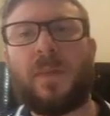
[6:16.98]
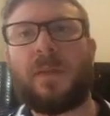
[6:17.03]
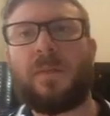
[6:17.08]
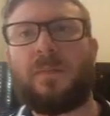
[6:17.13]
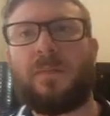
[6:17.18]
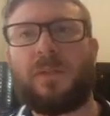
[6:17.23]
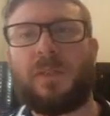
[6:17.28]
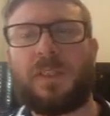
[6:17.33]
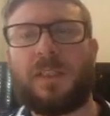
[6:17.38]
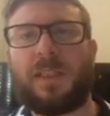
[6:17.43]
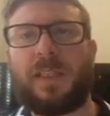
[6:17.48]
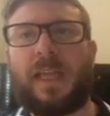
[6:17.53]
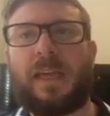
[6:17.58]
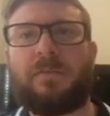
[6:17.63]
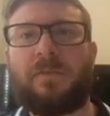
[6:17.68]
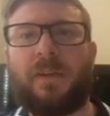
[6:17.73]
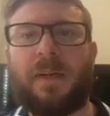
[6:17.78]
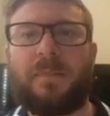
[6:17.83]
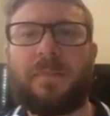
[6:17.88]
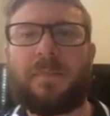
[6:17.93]
Pushing that
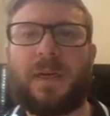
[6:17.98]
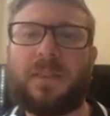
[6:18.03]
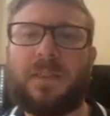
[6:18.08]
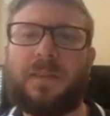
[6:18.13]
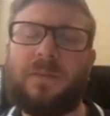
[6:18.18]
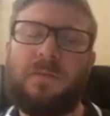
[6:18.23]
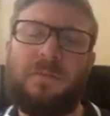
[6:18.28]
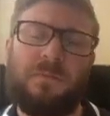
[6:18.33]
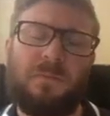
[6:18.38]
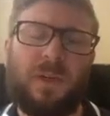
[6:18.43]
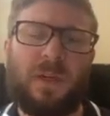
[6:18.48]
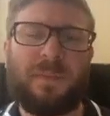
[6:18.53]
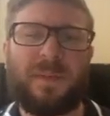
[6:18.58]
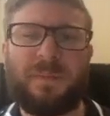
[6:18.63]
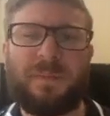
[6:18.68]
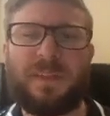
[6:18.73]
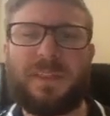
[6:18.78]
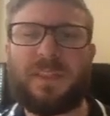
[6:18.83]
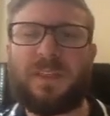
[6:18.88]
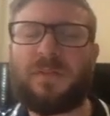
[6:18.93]
red button might be a
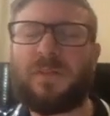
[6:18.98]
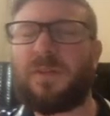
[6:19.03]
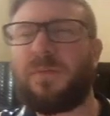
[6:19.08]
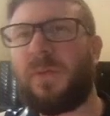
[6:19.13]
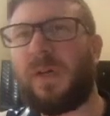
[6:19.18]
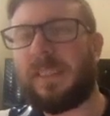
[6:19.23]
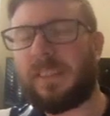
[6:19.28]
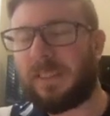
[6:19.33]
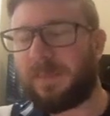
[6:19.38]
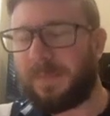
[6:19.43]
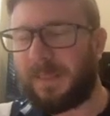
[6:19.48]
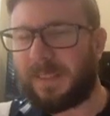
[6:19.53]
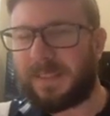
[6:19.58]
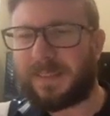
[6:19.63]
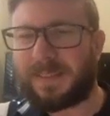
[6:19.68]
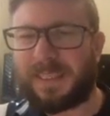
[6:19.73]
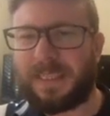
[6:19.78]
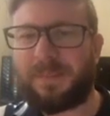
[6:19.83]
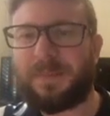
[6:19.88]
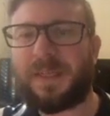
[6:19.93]
bit different, might just be a
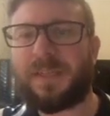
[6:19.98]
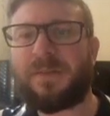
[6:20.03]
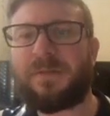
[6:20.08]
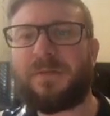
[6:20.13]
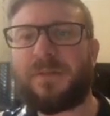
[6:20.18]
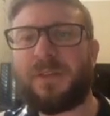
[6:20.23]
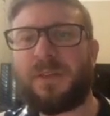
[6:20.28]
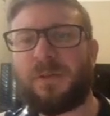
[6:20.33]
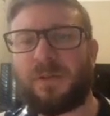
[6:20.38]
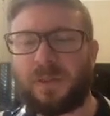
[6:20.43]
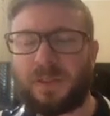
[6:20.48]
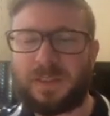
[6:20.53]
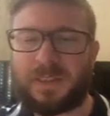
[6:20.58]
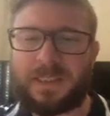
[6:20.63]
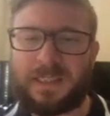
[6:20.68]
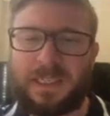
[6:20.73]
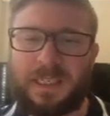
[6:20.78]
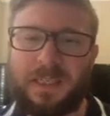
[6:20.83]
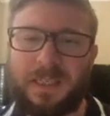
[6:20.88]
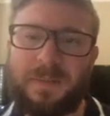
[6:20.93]
C button for you or a
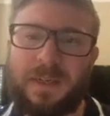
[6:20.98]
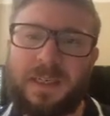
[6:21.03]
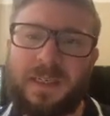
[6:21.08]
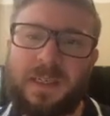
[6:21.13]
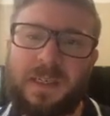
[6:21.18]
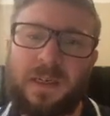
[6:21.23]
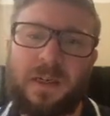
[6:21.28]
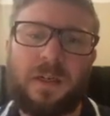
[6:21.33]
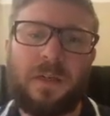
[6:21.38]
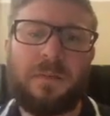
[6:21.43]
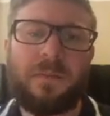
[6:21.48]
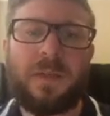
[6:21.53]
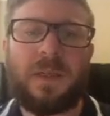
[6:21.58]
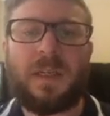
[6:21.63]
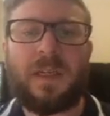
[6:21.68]
CE button at home.